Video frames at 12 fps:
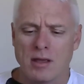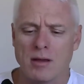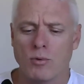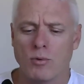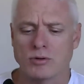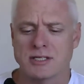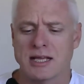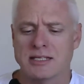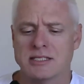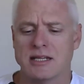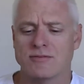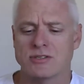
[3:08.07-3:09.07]
more
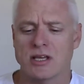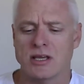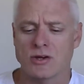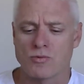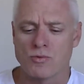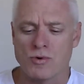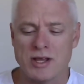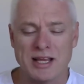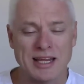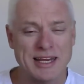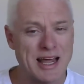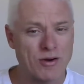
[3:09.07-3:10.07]
sensitive, so you can
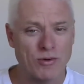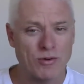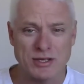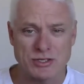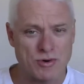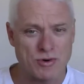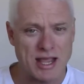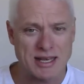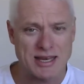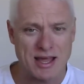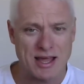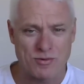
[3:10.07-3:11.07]
really knuckle this drag
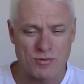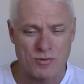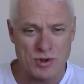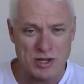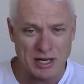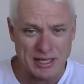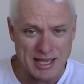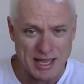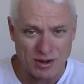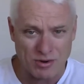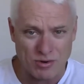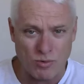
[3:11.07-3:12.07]
down and really get
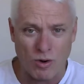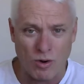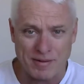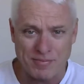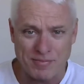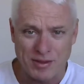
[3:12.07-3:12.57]
it quite,